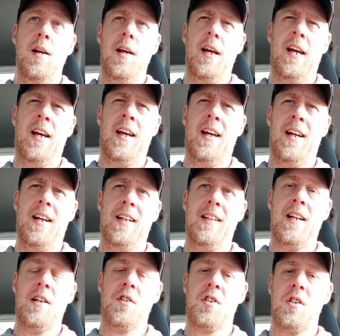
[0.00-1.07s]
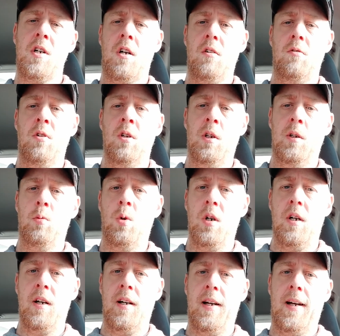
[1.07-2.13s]
And that's not really
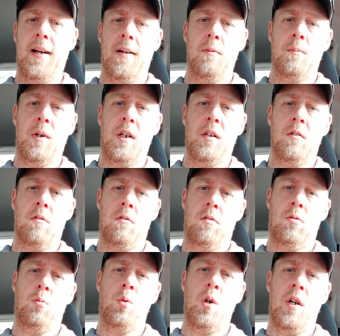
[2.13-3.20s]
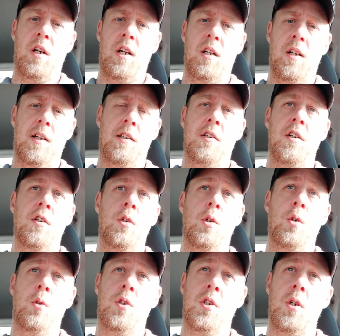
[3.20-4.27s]
what I am and what I like to
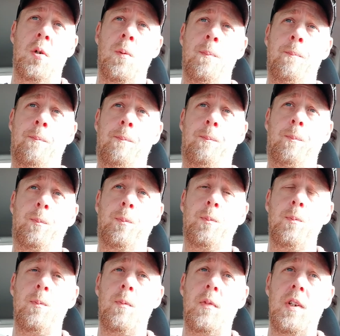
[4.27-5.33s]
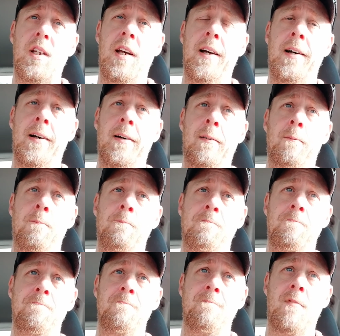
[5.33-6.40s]
do. So, um,
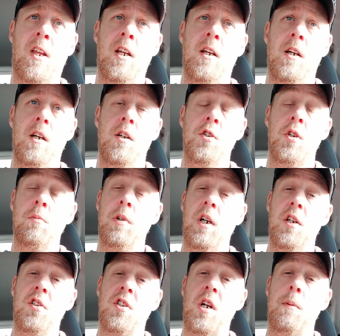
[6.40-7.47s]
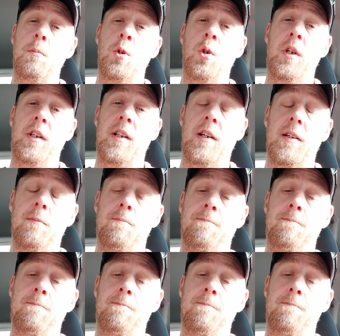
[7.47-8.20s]
so I'm going to stop doing that.